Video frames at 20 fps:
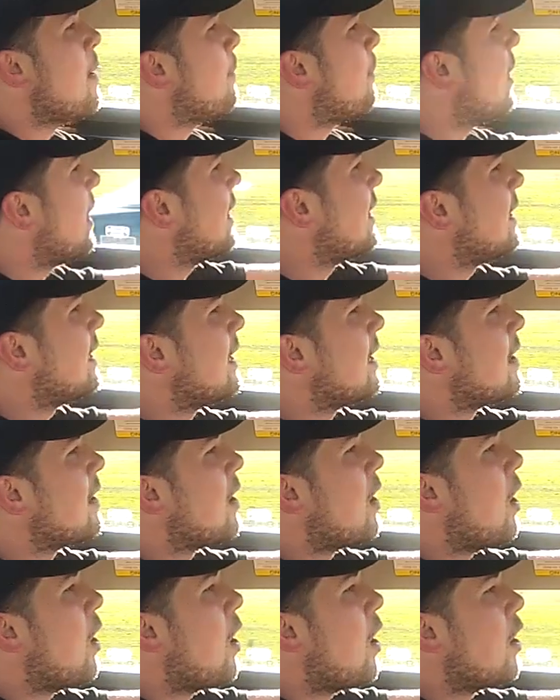But
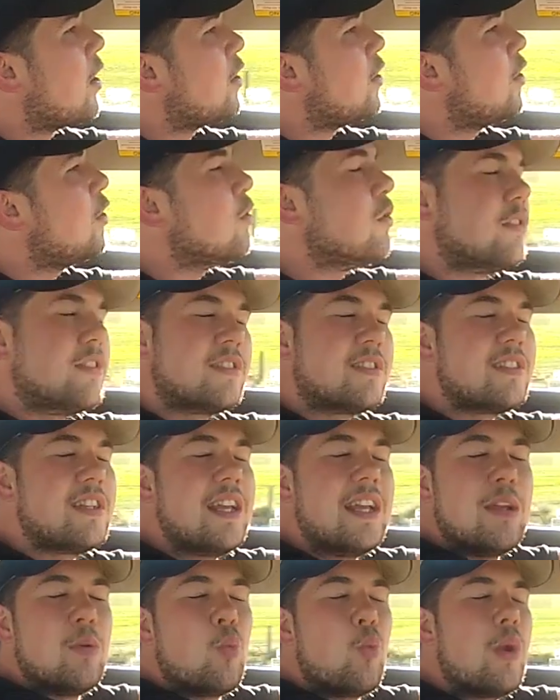you'll
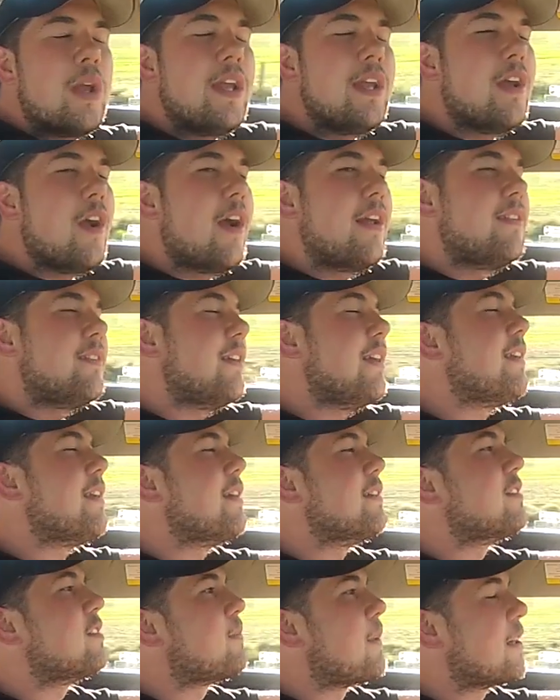see, we did
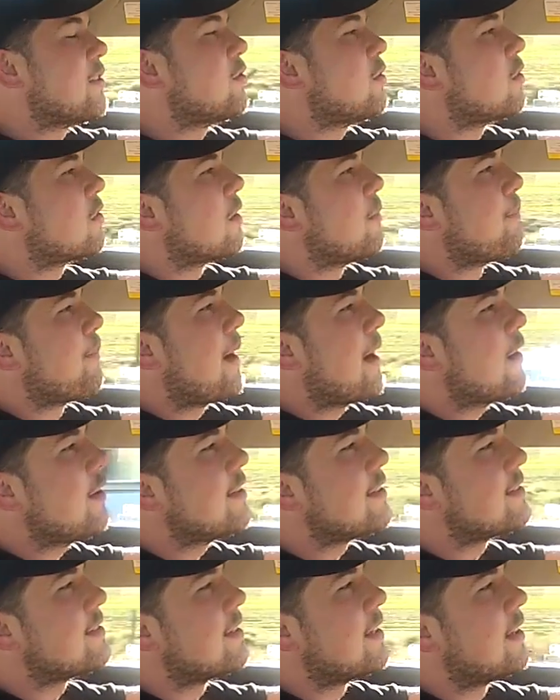a special
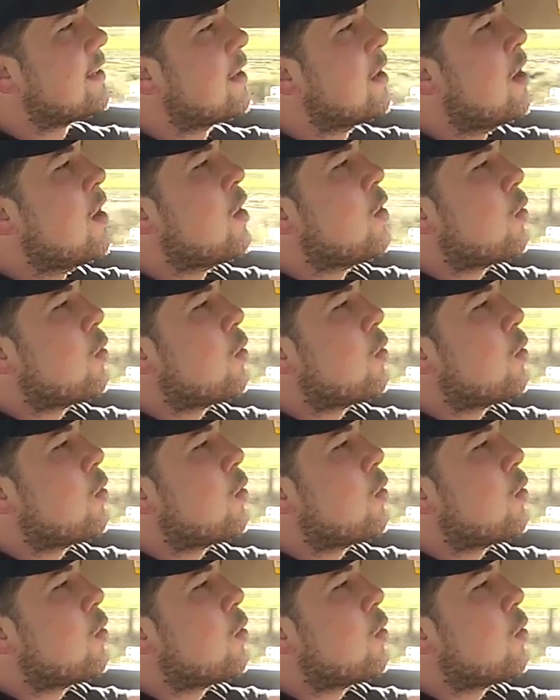comparison